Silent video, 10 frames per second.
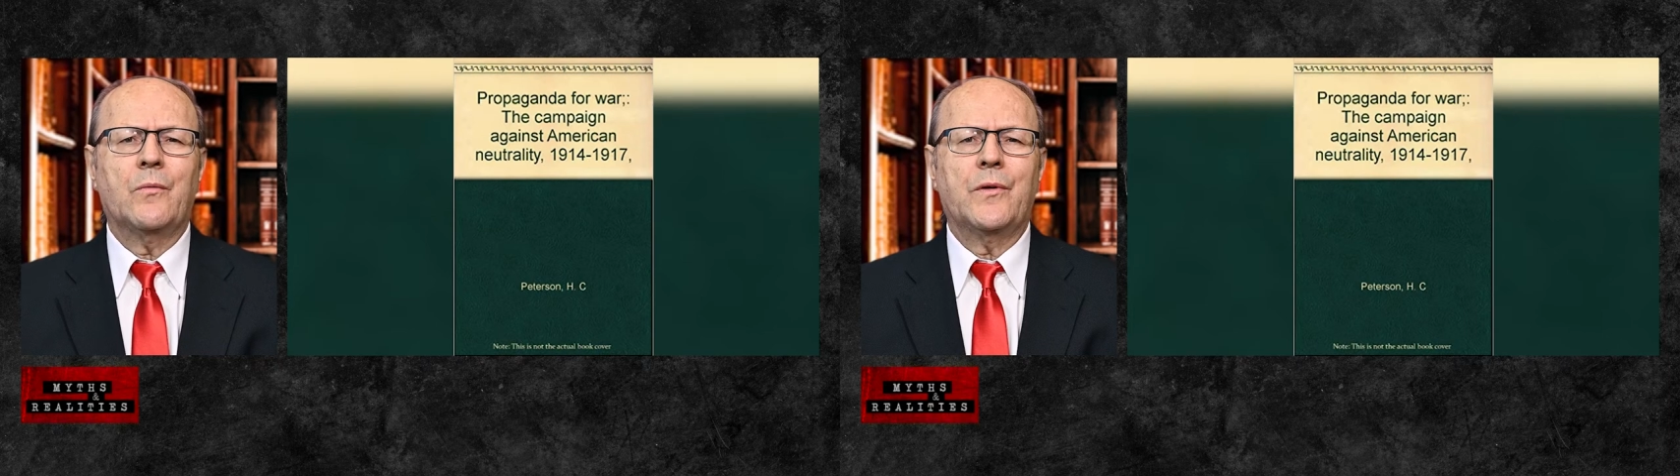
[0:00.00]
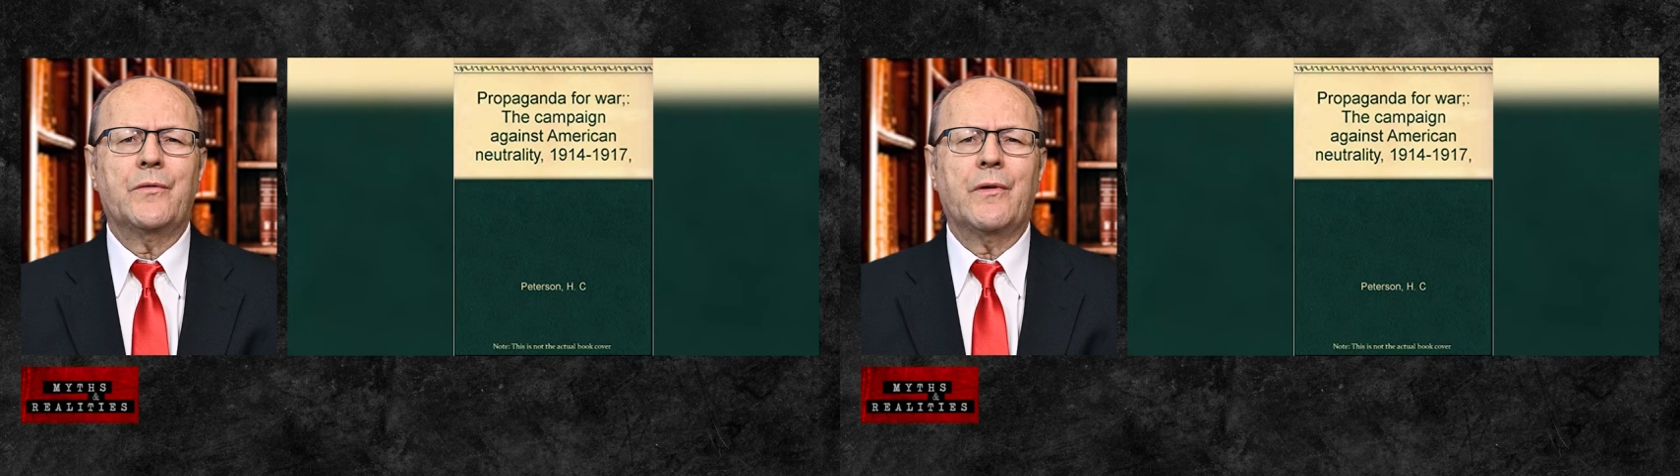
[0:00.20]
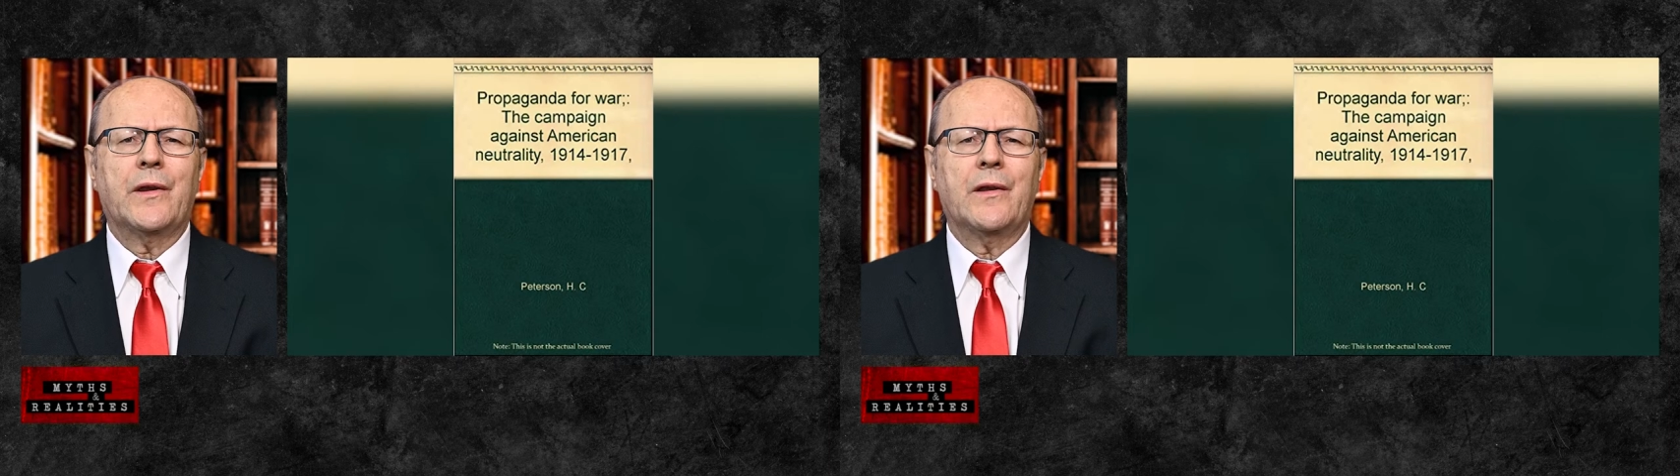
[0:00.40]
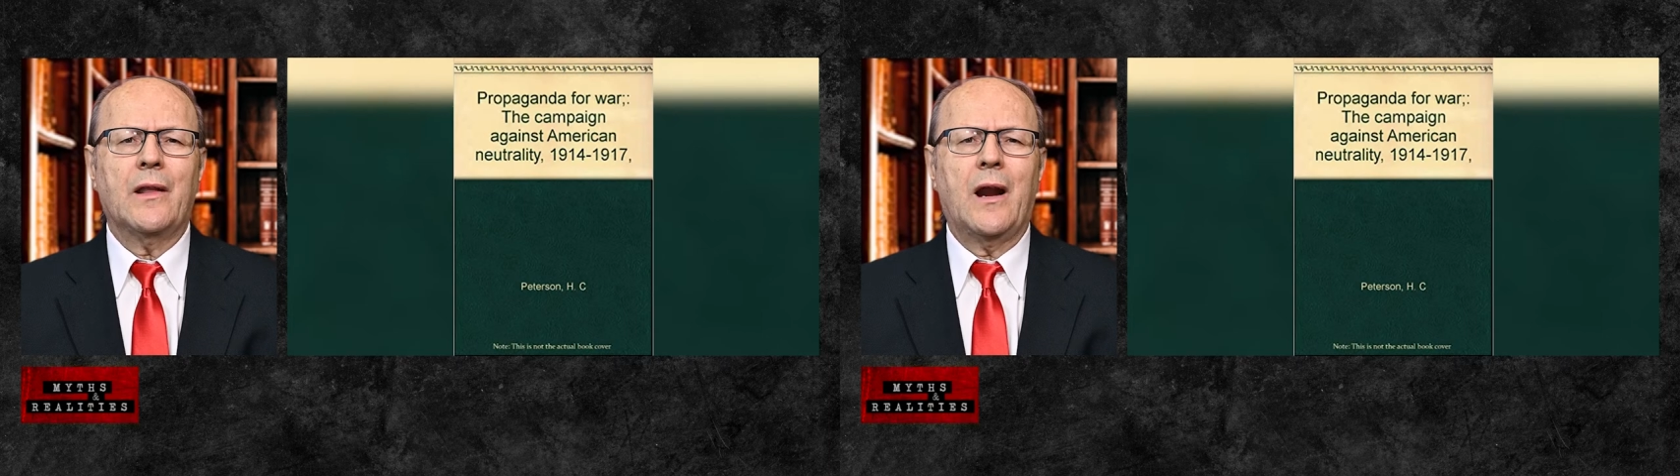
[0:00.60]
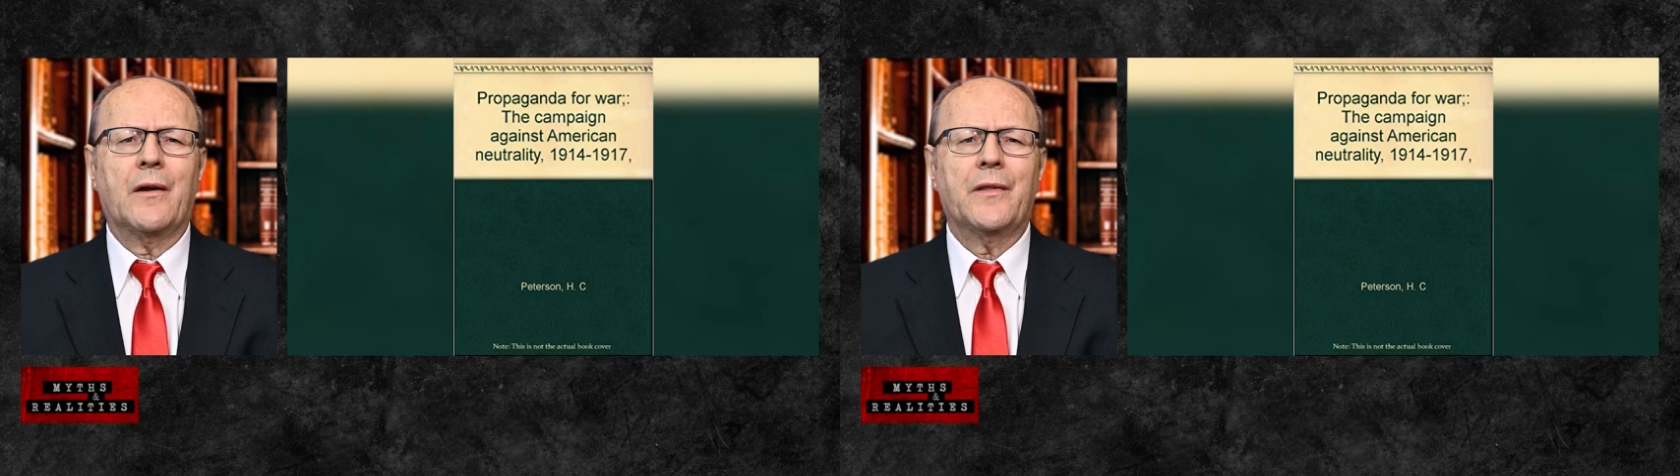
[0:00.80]
with
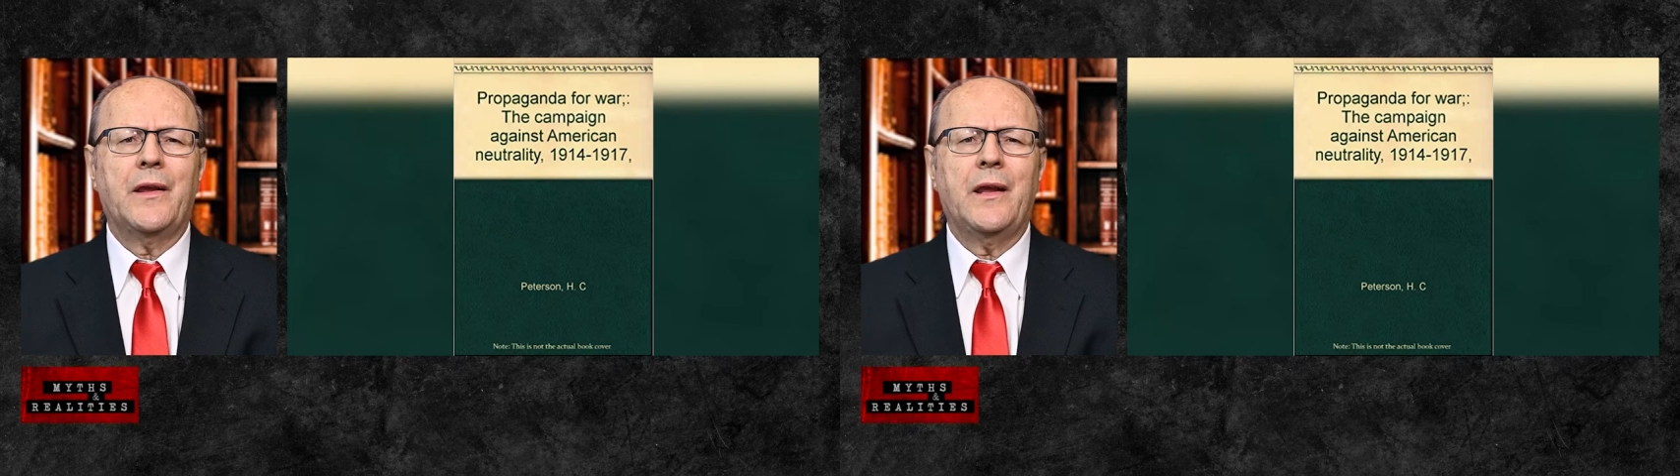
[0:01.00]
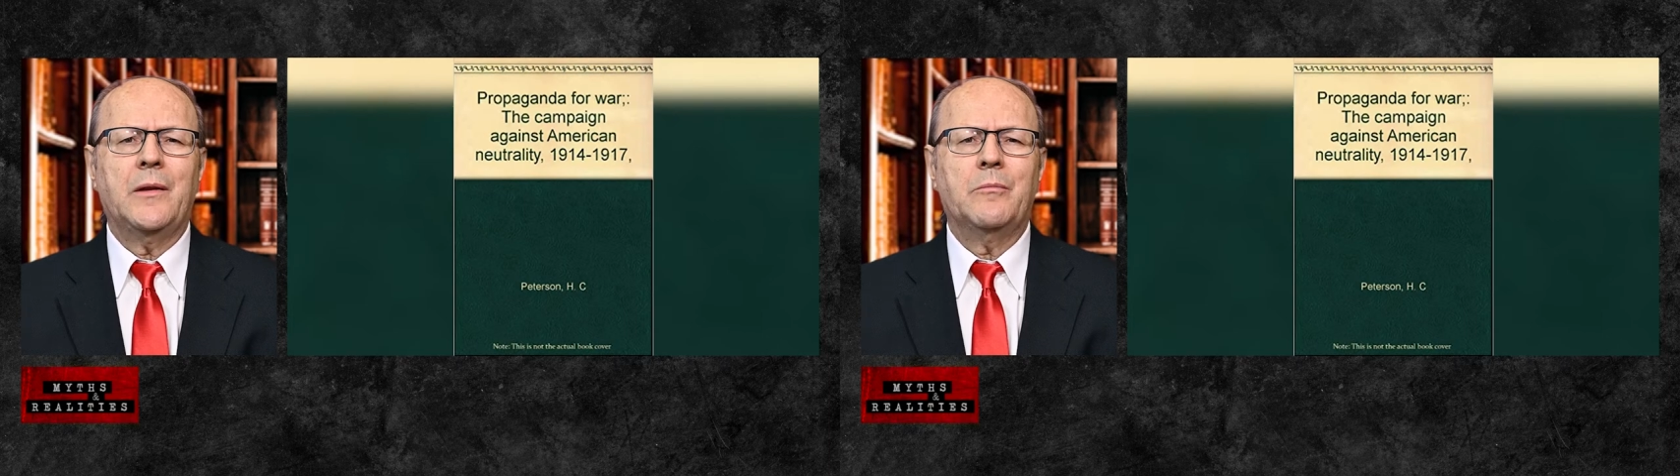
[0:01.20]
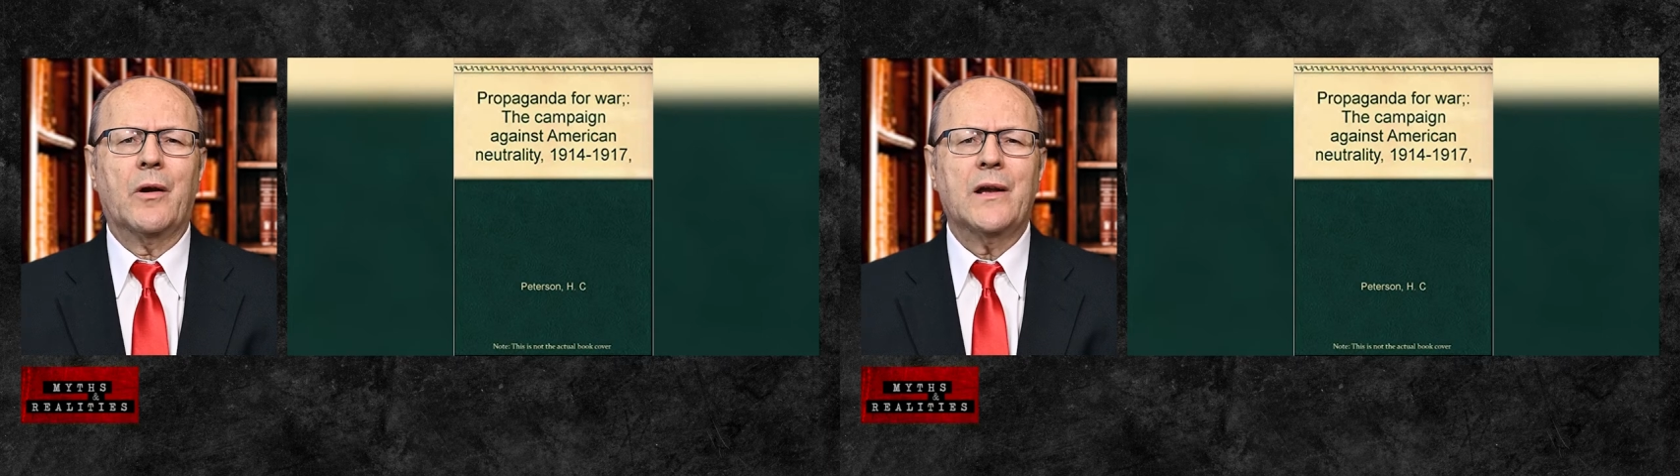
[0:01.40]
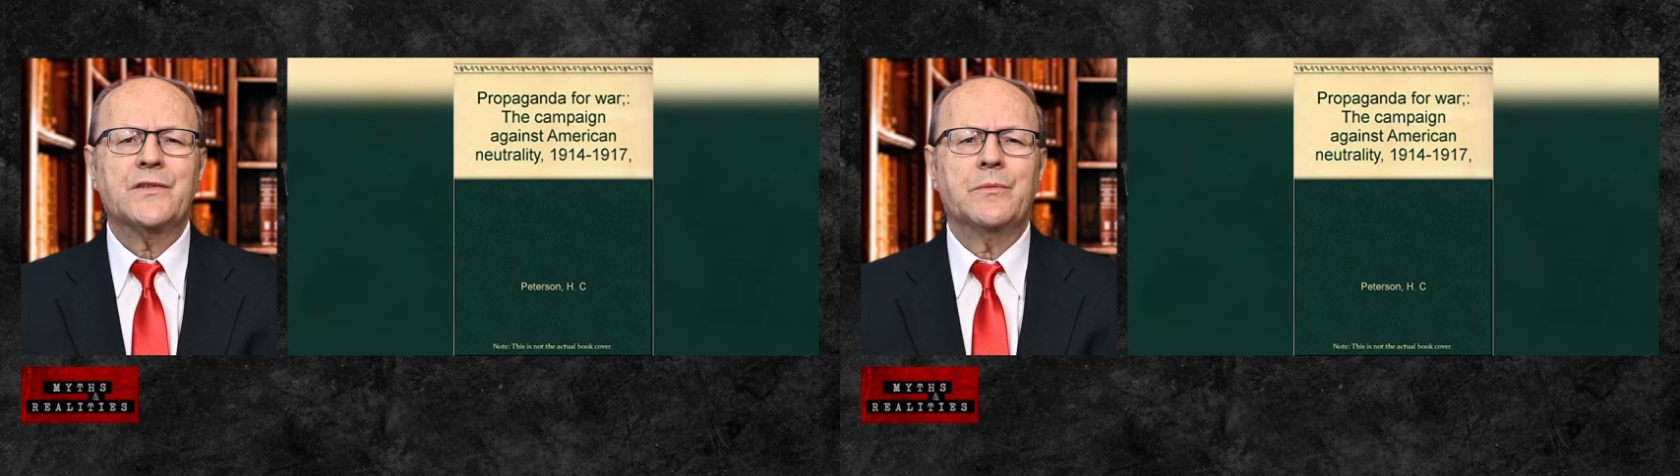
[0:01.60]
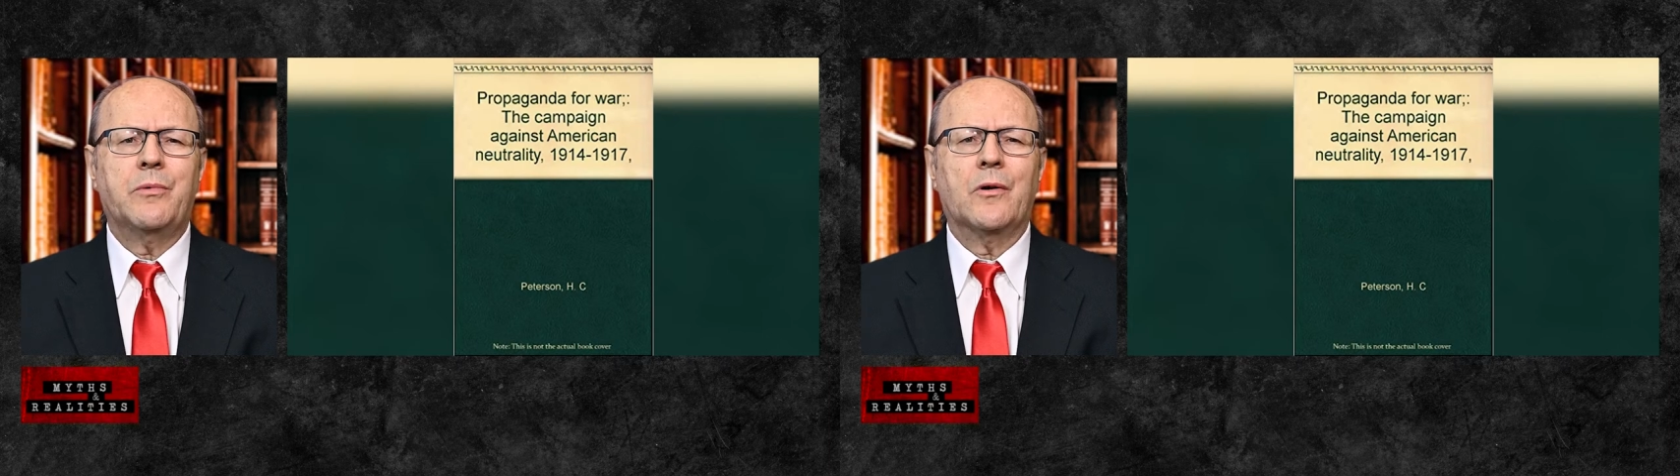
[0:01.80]
regularity in
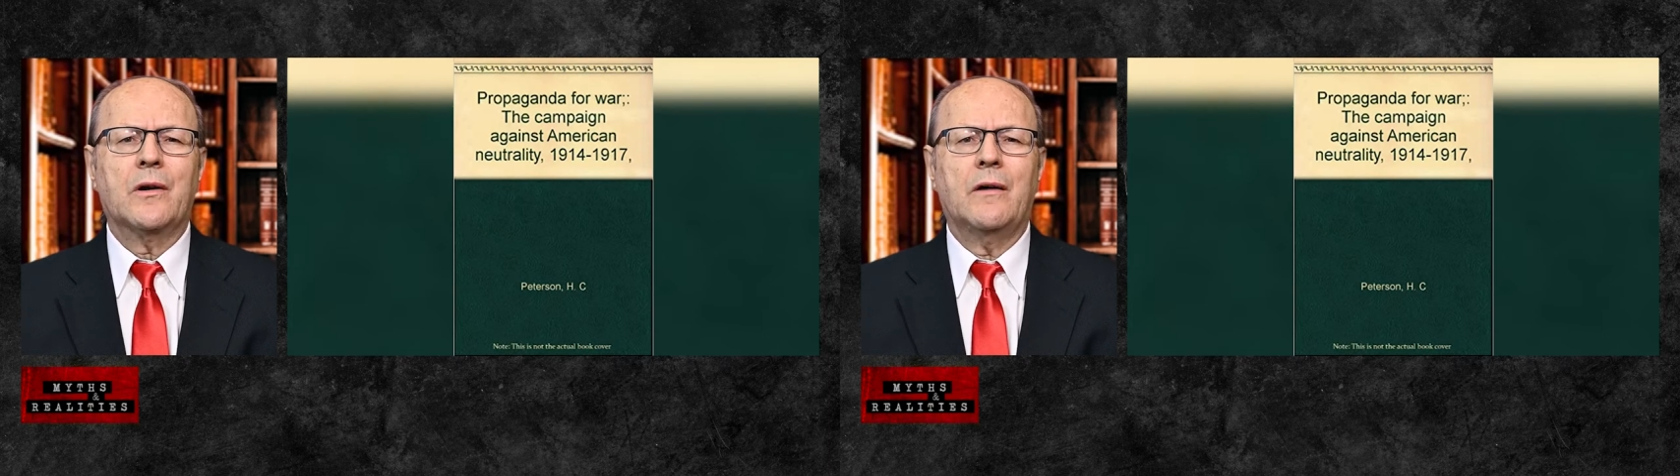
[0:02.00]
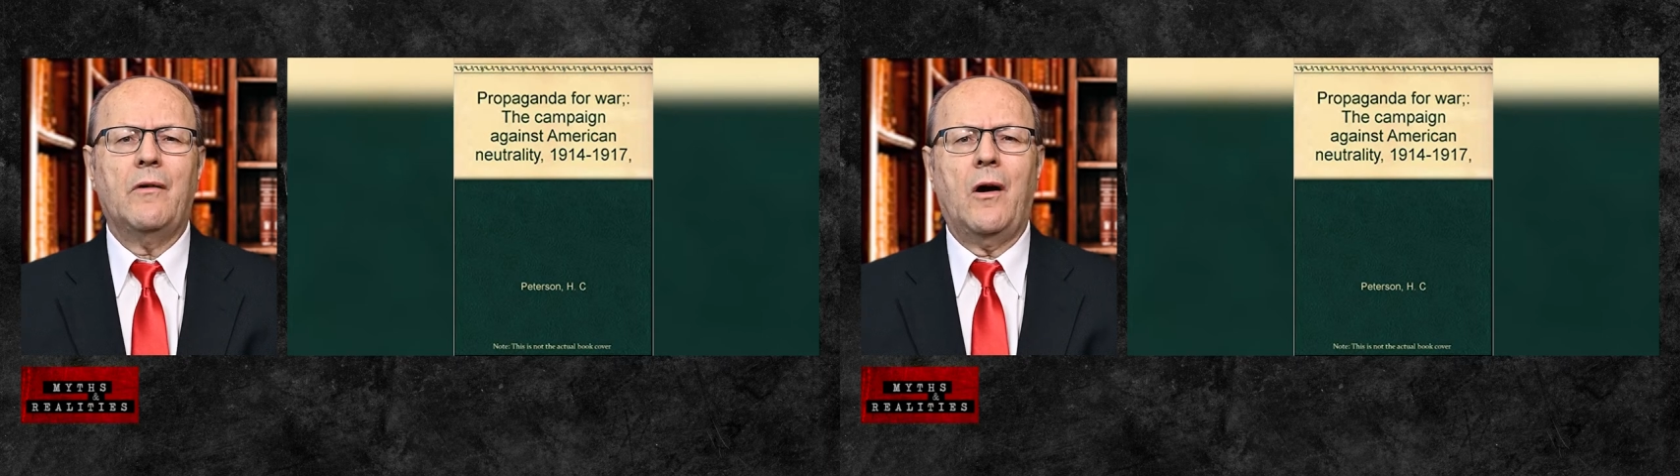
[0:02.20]
Bryce's report of